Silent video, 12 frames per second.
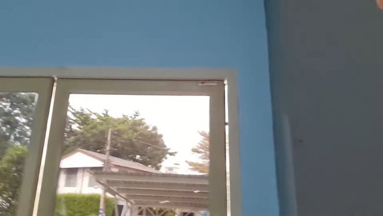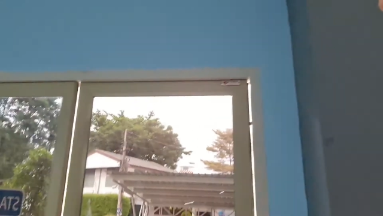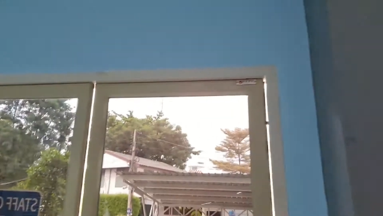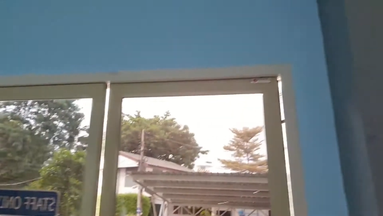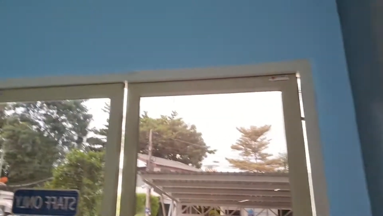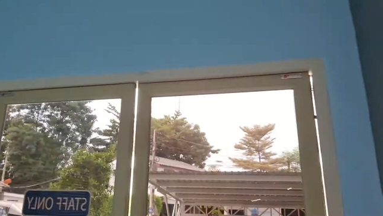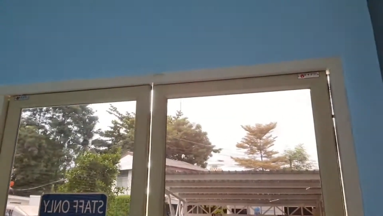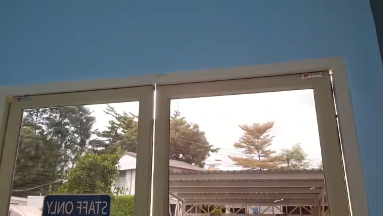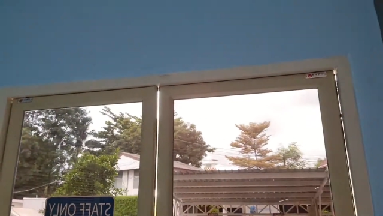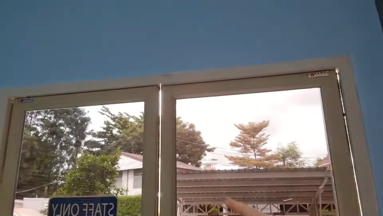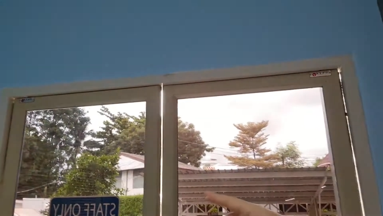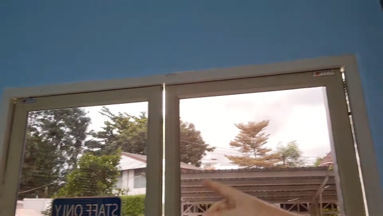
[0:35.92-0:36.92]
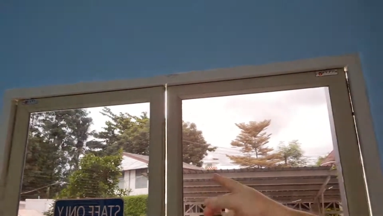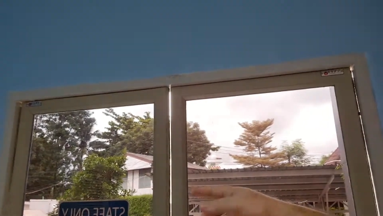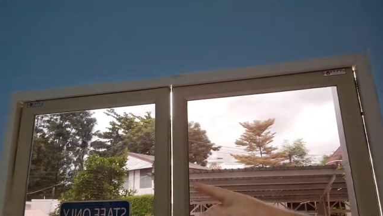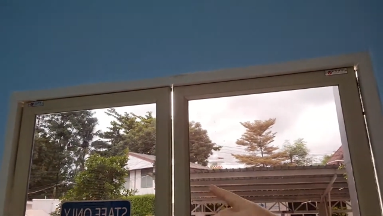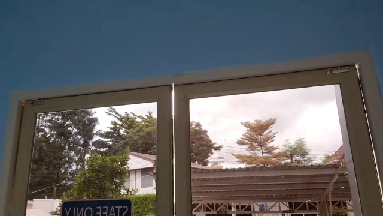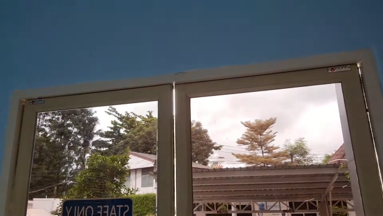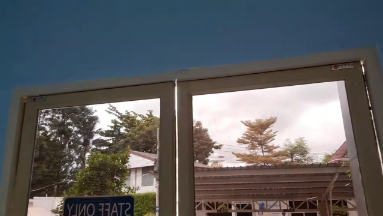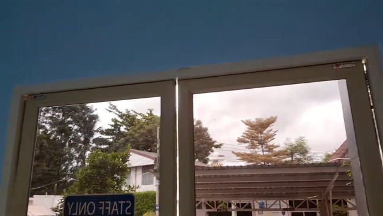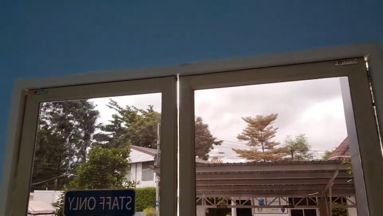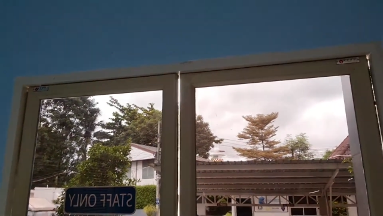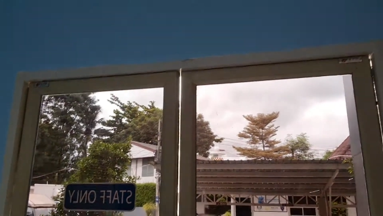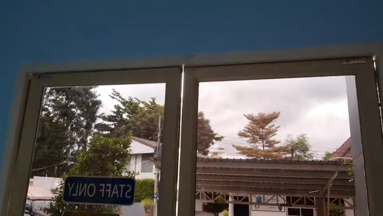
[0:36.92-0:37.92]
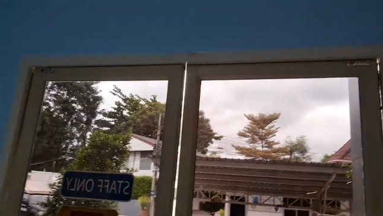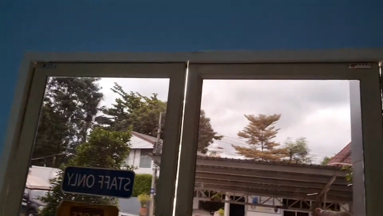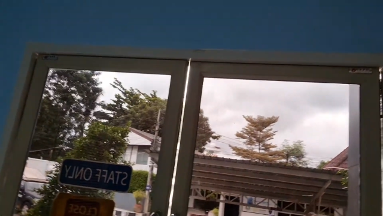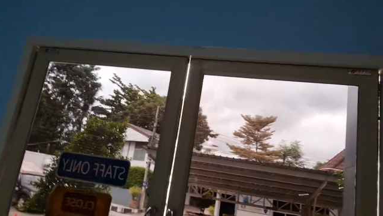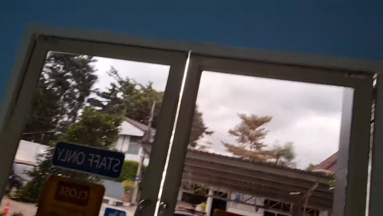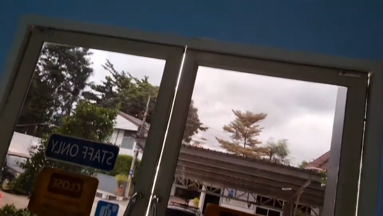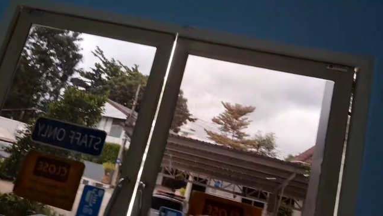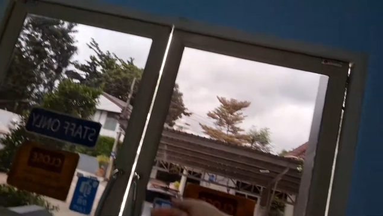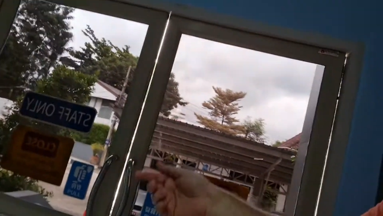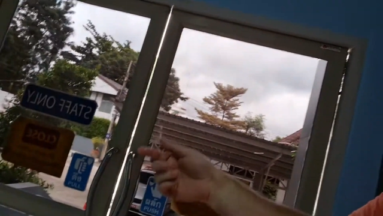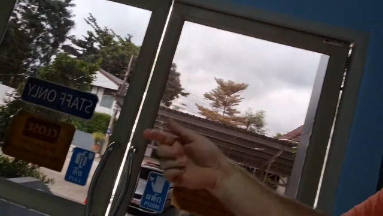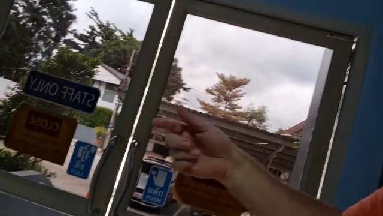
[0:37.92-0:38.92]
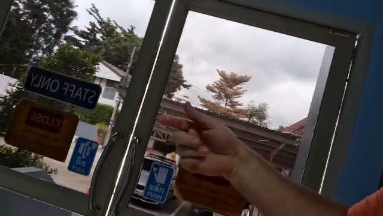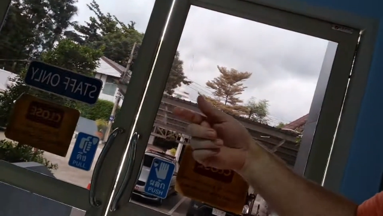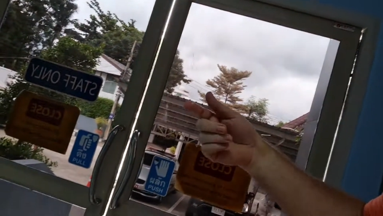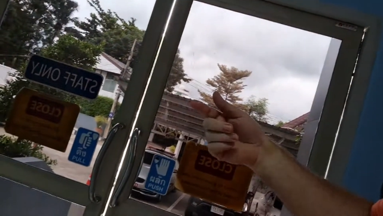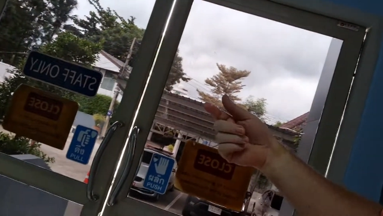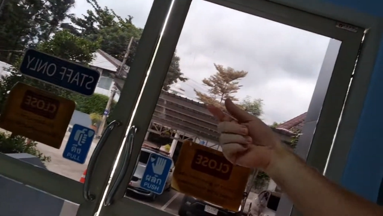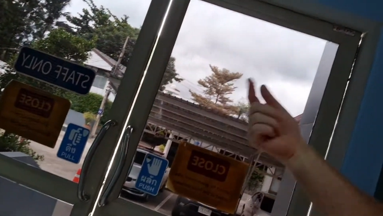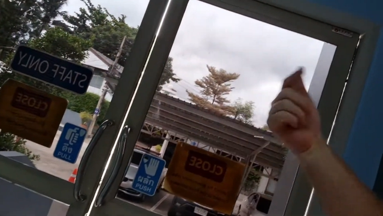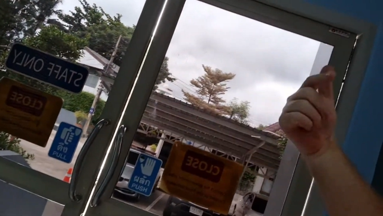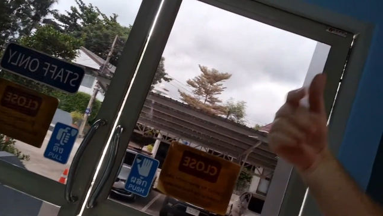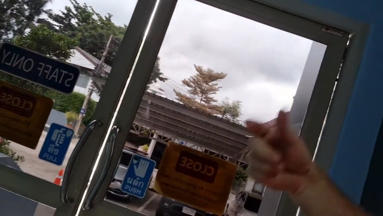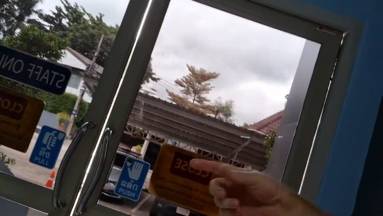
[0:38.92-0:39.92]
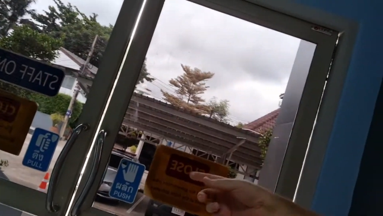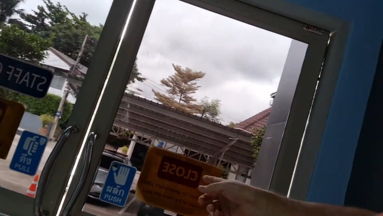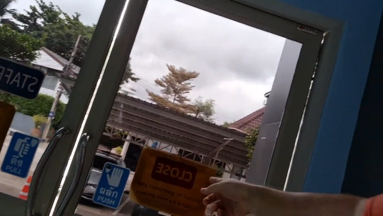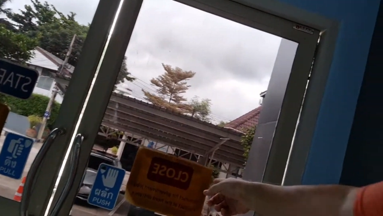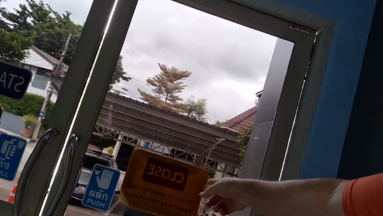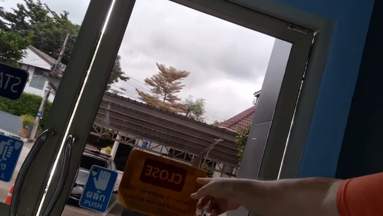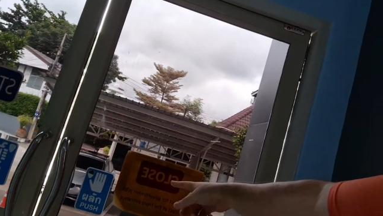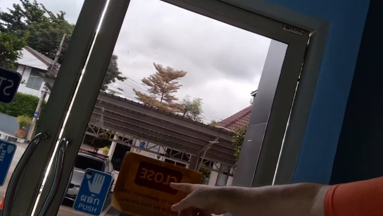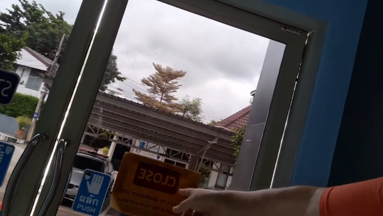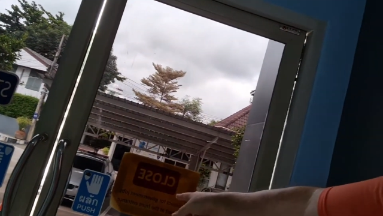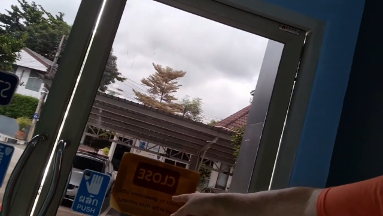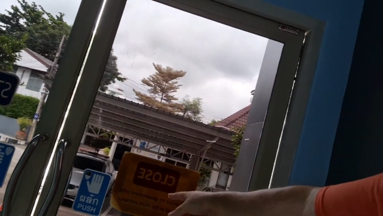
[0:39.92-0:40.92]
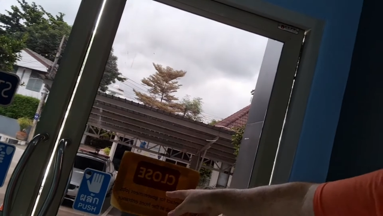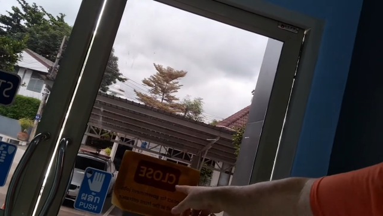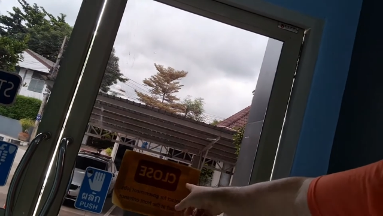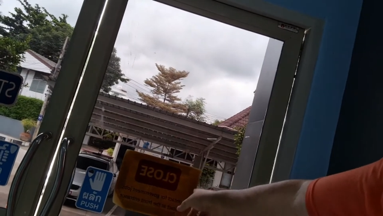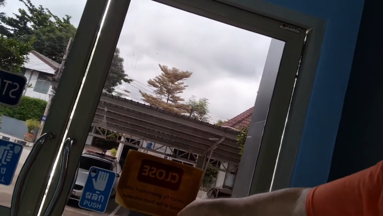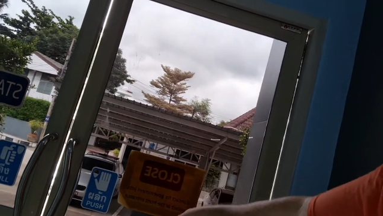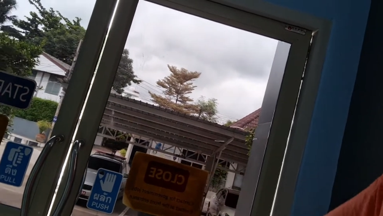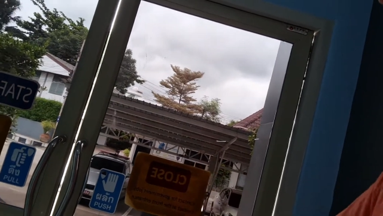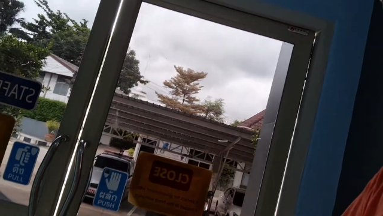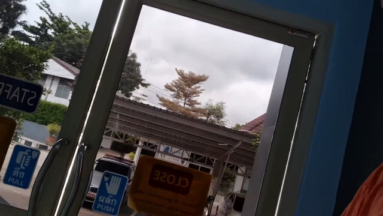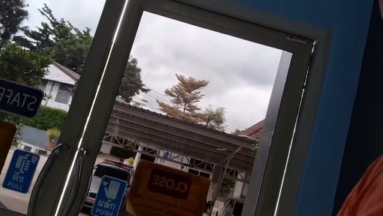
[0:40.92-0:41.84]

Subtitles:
(no speaker visible)